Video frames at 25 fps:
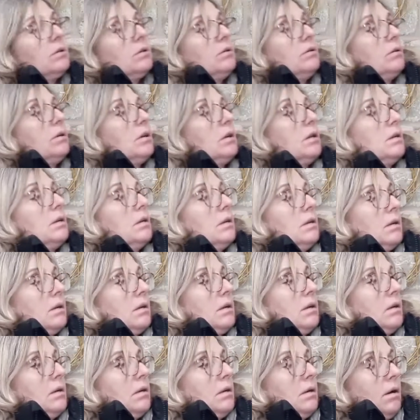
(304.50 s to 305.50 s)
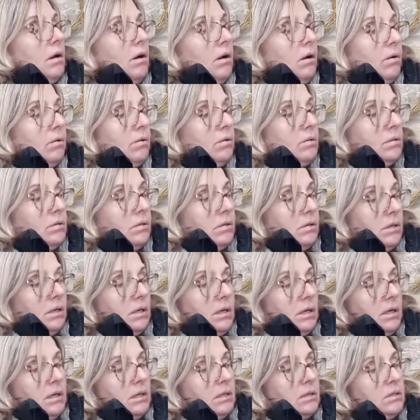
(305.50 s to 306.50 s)
you can hold
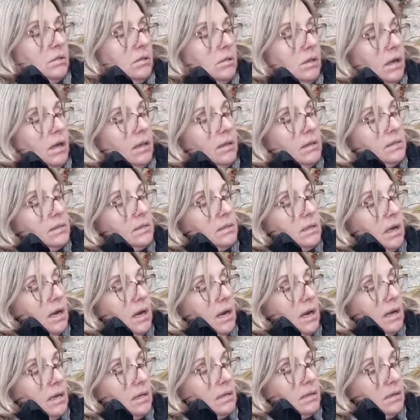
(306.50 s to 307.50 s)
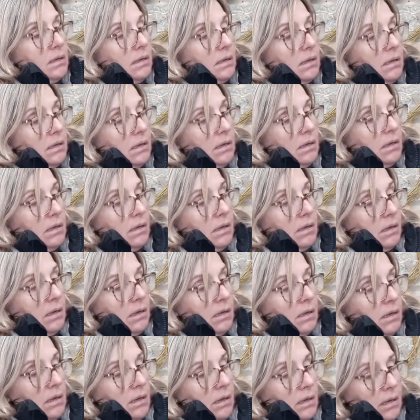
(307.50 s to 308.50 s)
to the other side,
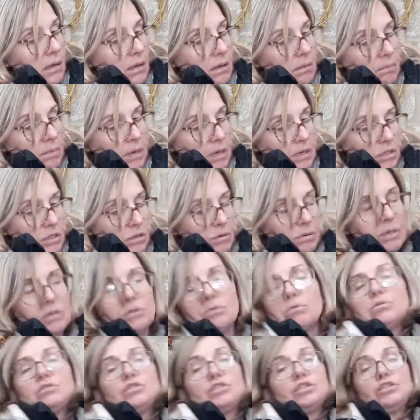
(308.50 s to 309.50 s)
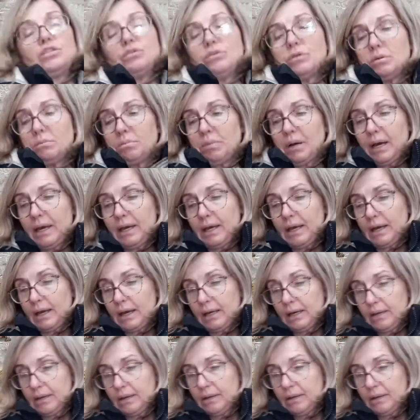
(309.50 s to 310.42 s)
measure it, or just do it by eye.